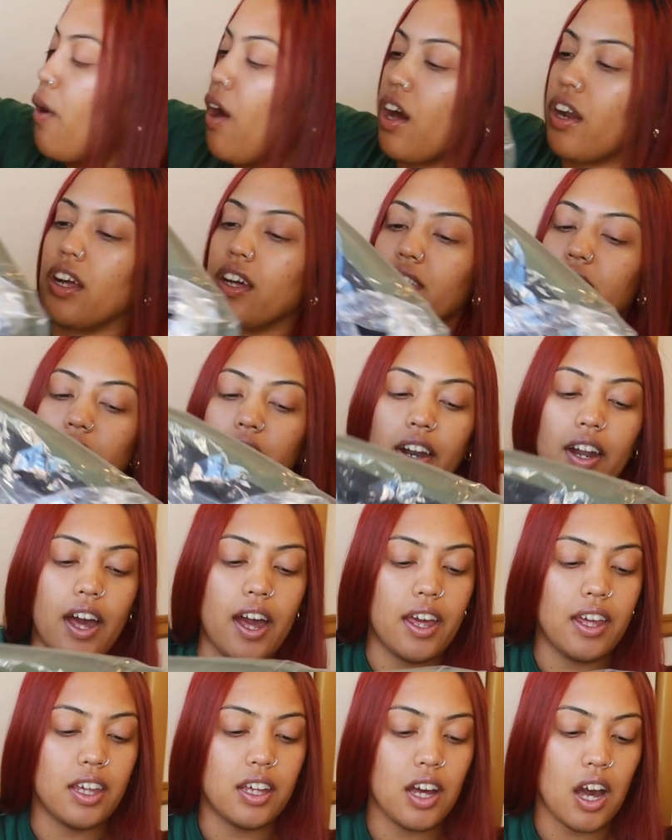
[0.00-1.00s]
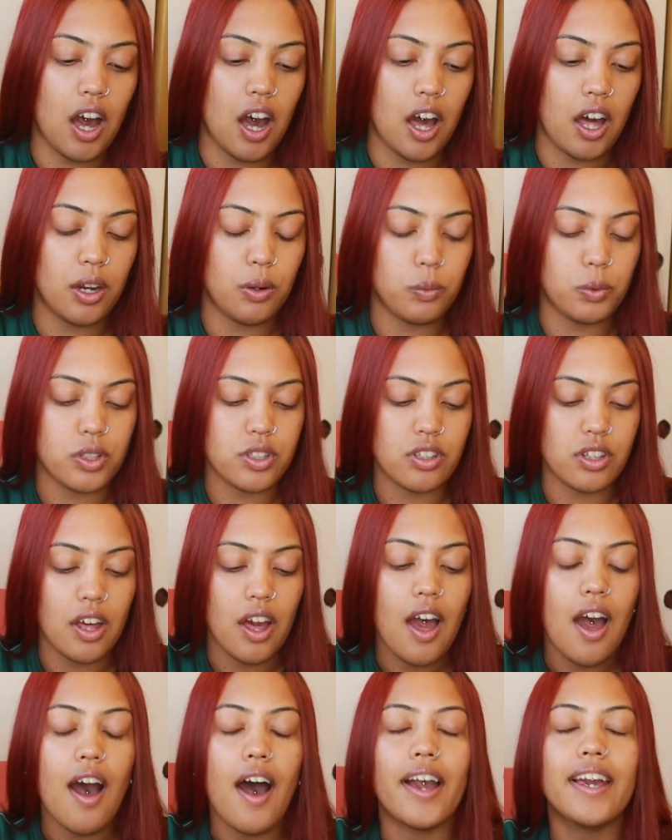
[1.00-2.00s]
product that I got was,
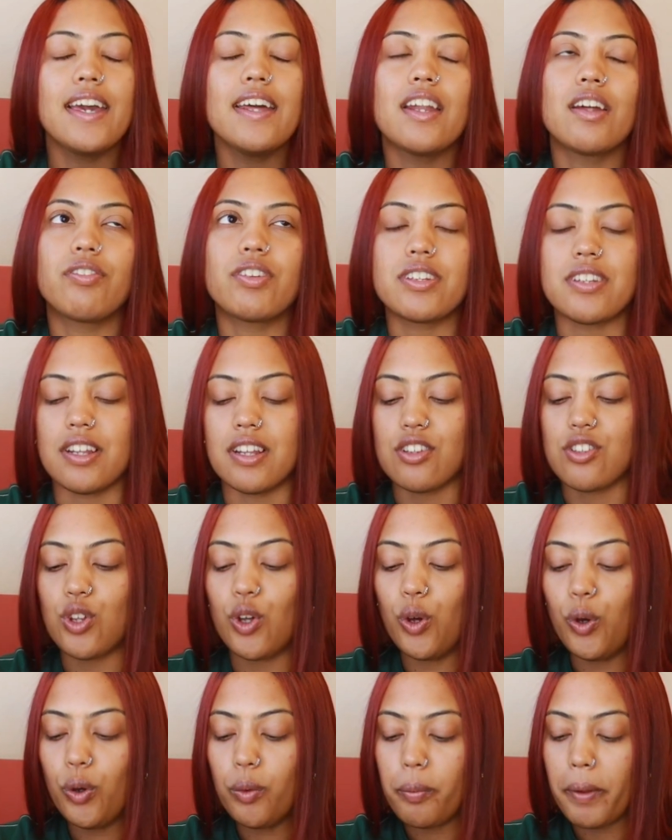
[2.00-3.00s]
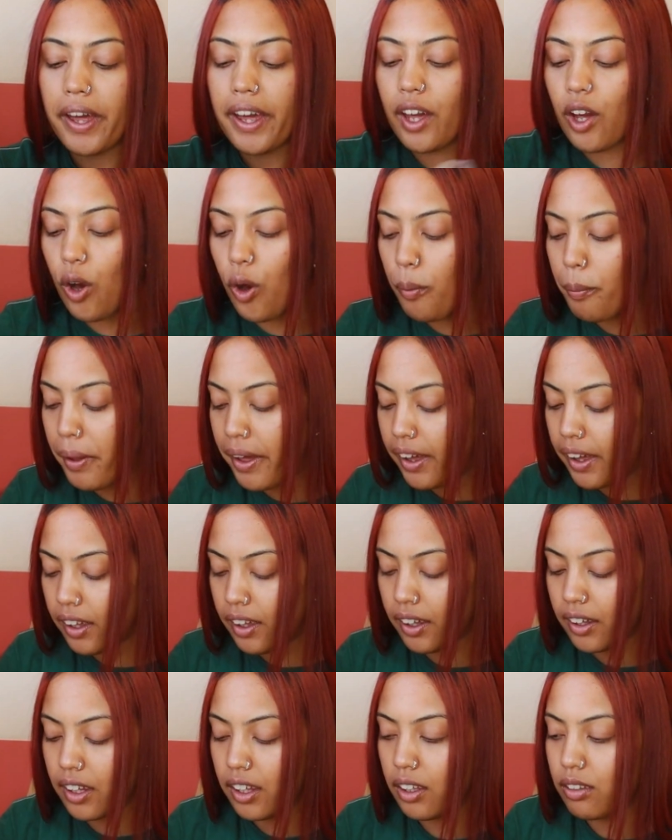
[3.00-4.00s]
I can never say this, Ube,
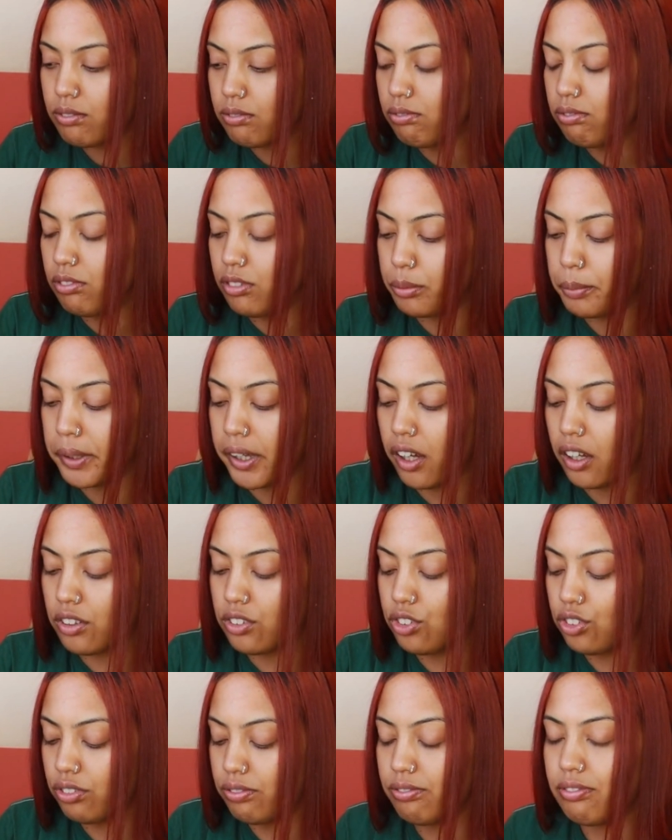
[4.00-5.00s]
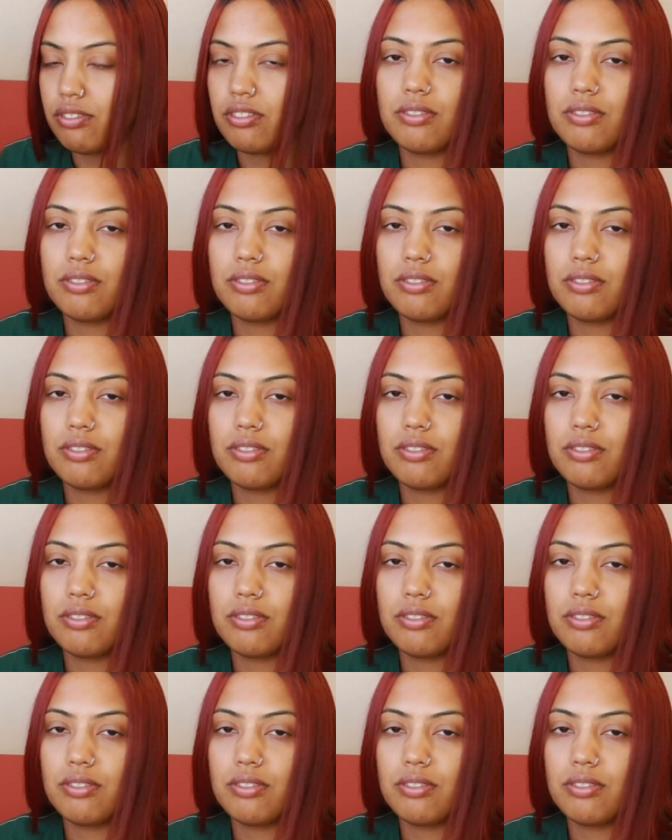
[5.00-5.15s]
I can't, oh my gosh.